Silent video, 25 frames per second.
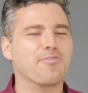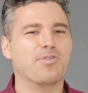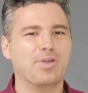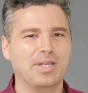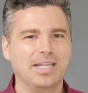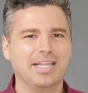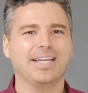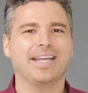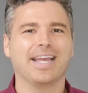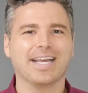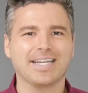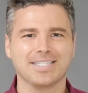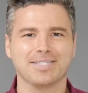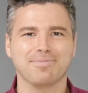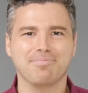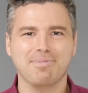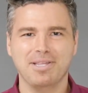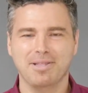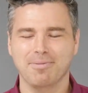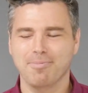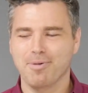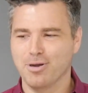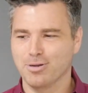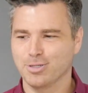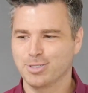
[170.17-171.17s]
really gets me
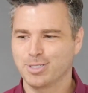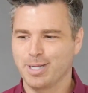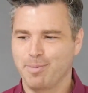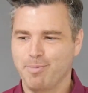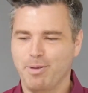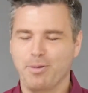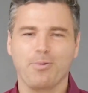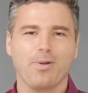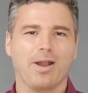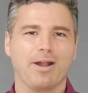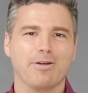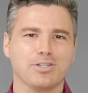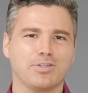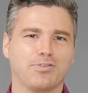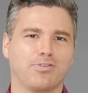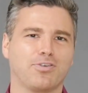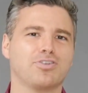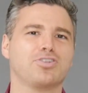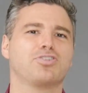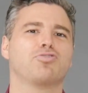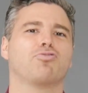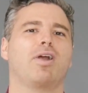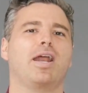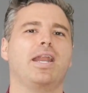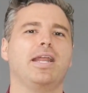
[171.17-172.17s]
the most. I mean, when I was
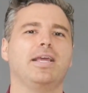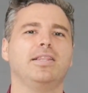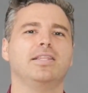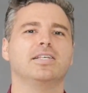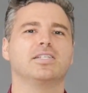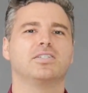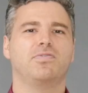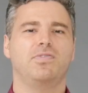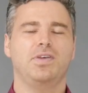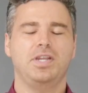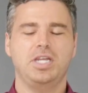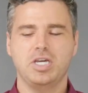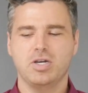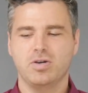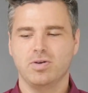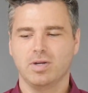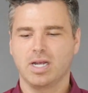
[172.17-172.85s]
first writing this video